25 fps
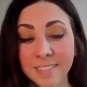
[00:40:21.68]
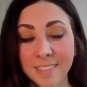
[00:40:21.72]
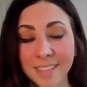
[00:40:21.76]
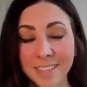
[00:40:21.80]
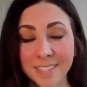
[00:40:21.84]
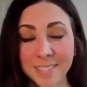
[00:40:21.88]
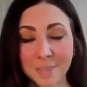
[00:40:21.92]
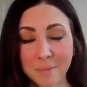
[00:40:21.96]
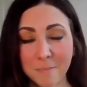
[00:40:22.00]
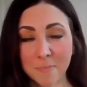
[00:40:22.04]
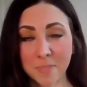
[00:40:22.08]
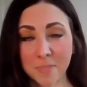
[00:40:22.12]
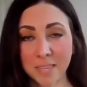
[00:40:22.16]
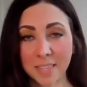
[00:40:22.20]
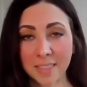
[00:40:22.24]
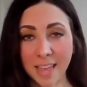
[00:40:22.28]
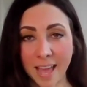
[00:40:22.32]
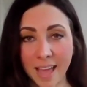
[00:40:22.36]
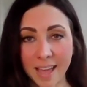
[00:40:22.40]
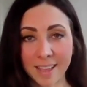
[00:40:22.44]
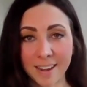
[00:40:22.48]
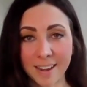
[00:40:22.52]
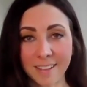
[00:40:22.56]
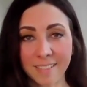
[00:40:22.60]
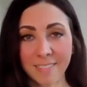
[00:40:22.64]
that's something
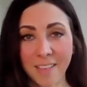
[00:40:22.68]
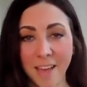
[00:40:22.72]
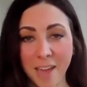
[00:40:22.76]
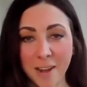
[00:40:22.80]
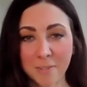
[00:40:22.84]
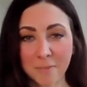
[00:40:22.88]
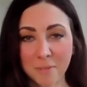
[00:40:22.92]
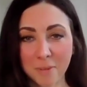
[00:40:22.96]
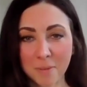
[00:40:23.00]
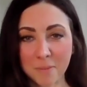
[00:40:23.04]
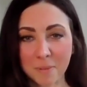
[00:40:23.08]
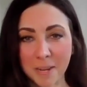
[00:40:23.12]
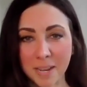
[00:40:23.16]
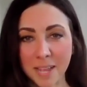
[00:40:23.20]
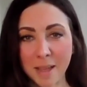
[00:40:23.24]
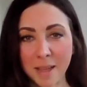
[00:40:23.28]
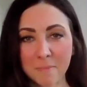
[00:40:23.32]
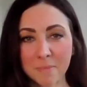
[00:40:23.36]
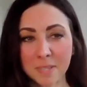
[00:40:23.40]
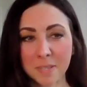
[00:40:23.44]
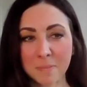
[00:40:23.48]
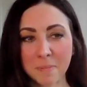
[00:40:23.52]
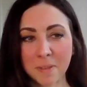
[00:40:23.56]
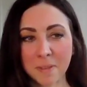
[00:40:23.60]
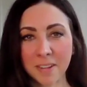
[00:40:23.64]
that a lot of women
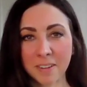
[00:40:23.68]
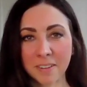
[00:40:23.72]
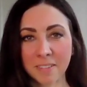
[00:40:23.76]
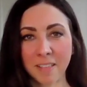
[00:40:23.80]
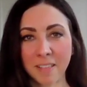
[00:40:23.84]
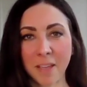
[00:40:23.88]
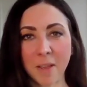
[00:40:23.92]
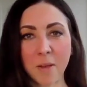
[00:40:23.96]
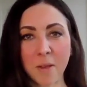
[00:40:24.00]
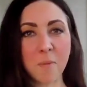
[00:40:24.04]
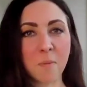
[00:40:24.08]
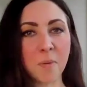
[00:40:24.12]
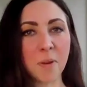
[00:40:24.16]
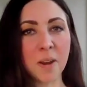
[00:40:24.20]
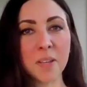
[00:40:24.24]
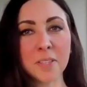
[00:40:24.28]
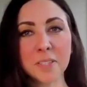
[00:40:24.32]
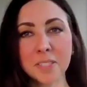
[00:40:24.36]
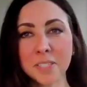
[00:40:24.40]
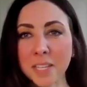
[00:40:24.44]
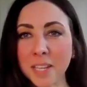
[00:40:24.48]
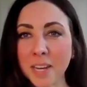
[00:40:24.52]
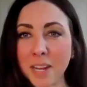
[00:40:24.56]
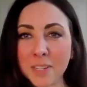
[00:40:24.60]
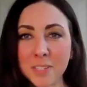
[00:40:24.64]
come to me and are like, what
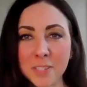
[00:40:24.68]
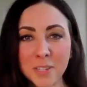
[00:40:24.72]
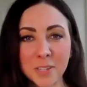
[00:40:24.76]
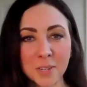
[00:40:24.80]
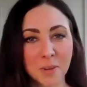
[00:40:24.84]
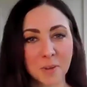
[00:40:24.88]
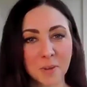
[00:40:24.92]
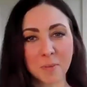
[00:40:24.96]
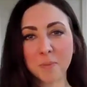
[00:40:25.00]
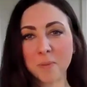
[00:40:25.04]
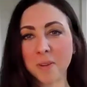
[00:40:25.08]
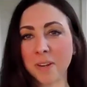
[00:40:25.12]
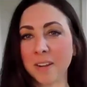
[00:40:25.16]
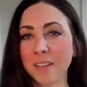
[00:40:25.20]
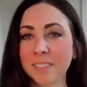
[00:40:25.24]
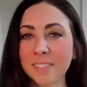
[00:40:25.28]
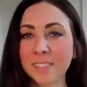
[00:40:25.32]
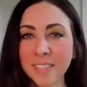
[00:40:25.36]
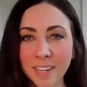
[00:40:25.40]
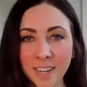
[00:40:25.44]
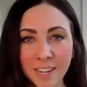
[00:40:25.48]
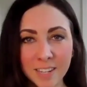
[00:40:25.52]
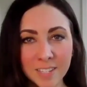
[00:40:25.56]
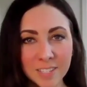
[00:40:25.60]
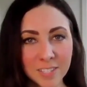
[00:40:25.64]
else can I do? What
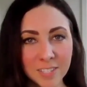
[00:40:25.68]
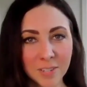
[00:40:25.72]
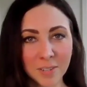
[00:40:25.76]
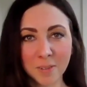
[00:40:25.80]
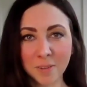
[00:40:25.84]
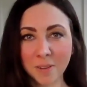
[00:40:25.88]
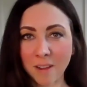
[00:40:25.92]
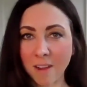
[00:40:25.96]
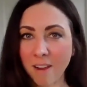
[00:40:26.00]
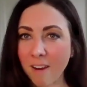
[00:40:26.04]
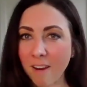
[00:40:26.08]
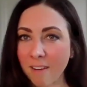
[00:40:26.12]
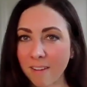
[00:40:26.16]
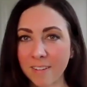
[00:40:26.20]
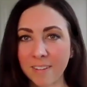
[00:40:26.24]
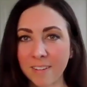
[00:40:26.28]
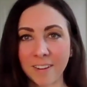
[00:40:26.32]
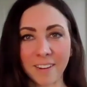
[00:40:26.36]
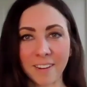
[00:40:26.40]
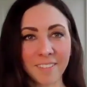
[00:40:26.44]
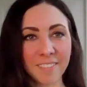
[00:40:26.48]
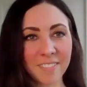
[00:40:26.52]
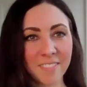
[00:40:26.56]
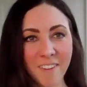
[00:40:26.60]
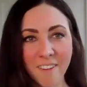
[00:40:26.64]
else can I do?
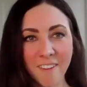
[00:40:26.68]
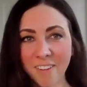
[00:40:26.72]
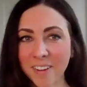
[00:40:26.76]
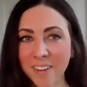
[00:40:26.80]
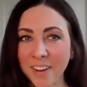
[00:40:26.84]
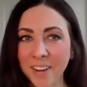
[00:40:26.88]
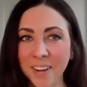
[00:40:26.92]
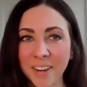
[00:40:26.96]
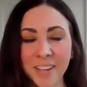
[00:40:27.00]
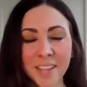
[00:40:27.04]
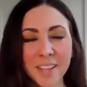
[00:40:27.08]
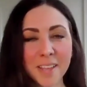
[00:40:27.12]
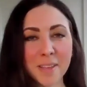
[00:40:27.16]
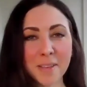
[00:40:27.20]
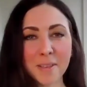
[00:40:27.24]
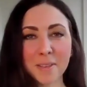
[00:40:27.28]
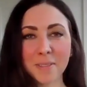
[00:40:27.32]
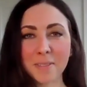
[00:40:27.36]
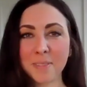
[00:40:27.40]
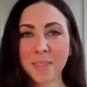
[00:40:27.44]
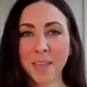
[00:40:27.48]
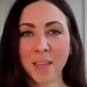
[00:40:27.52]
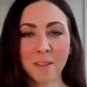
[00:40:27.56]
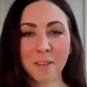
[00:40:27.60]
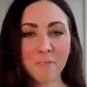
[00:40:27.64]
Harder, longer,
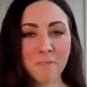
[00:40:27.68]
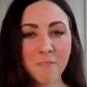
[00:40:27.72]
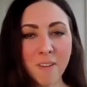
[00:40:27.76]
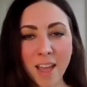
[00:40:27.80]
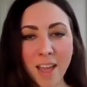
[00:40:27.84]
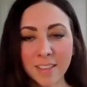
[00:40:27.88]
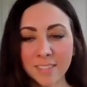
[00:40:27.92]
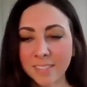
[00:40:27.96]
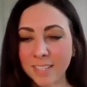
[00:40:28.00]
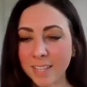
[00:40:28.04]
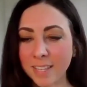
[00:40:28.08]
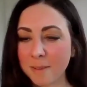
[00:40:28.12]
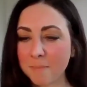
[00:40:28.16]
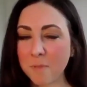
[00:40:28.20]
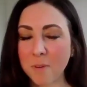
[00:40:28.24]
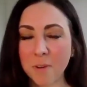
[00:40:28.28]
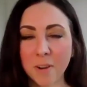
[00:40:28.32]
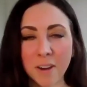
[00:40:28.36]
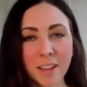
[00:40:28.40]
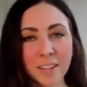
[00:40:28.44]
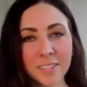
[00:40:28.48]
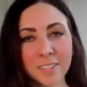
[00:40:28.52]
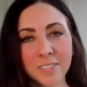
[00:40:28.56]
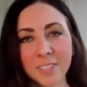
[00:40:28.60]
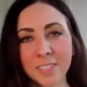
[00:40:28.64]
like fasting,
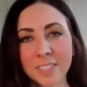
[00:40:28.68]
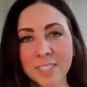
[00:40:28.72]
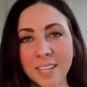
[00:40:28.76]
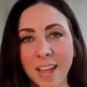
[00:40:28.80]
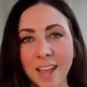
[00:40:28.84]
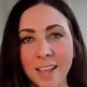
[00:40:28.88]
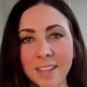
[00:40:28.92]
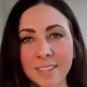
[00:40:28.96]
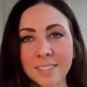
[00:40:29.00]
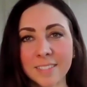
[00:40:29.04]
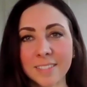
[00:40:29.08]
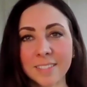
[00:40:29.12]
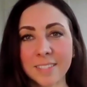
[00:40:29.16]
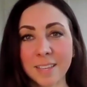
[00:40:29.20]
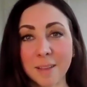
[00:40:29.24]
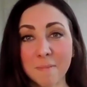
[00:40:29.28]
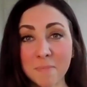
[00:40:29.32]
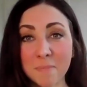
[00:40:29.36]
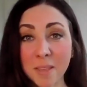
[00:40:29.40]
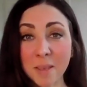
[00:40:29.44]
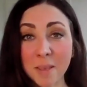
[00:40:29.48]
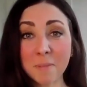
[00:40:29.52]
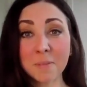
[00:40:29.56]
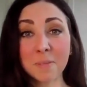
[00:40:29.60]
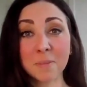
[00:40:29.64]
more exercise. And
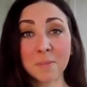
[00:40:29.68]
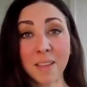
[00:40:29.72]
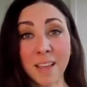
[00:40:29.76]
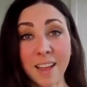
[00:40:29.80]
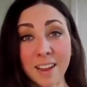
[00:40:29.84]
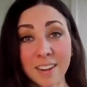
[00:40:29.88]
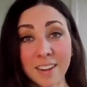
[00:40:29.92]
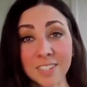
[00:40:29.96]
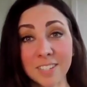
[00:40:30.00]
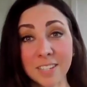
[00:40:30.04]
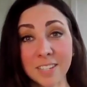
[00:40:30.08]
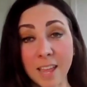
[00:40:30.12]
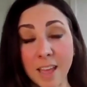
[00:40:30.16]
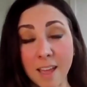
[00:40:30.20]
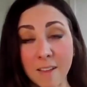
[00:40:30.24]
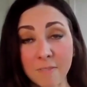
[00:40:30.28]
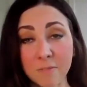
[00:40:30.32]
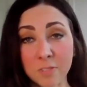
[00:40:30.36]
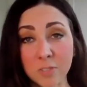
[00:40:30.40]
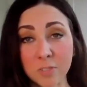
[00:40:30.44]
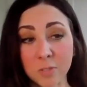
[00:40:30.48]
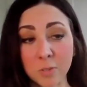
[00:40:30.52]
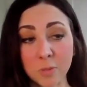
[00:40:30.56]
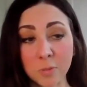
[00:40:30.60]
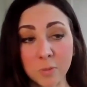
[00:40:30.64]
sometimes we actually
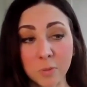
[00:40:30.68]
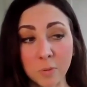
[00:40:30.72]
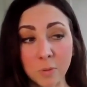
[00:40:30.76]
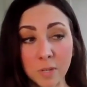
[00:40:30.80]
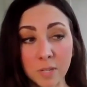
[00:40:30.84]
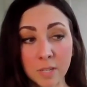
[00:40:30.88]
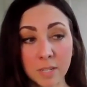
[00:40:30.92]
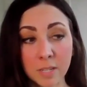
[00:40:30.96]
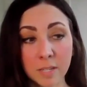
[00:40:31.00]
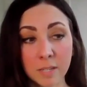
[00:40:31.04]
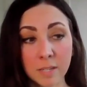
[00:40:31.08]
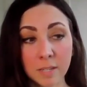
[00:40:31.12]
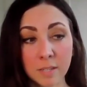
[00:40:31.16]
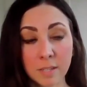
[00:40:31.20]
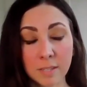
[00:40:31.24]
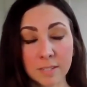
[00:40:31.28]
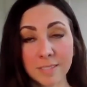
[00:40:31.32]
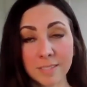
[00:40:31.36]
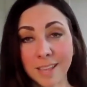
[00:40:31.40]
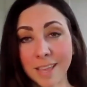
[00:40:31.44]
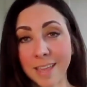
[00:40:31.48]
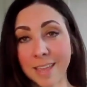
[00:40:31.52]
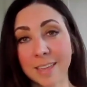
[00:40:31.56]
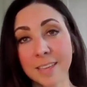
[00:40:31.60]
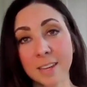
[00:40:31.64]
have to
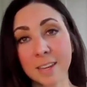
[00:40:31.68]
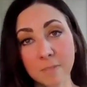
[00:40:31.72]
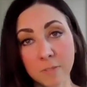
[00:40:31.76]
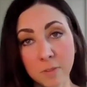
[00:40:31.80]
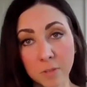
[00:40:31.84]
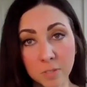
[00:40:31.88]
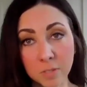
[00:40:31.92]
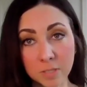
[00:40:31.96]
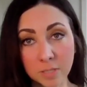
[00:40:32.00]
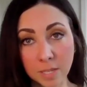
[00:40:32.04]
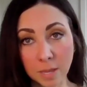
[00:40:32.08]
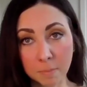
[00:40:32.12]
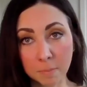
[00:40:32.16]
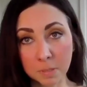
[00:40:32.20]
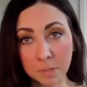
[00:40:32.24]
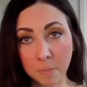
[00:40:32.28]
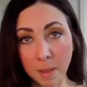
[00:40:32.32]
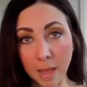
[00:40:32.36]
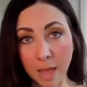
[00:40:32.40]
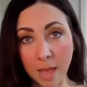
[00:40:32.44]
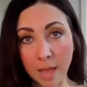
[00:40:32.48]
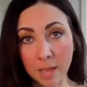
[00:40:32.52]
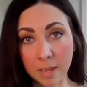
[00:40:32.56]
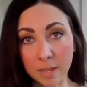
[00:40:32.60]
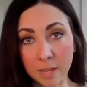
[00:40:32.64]
take it a few steps
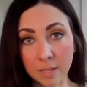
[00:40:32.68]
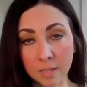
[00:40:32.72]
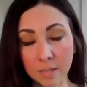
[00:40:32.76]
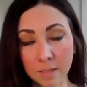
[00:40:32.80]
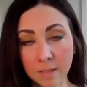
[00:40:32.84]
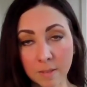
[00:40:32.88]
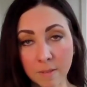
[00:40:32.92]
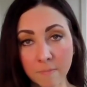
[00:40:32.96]
back.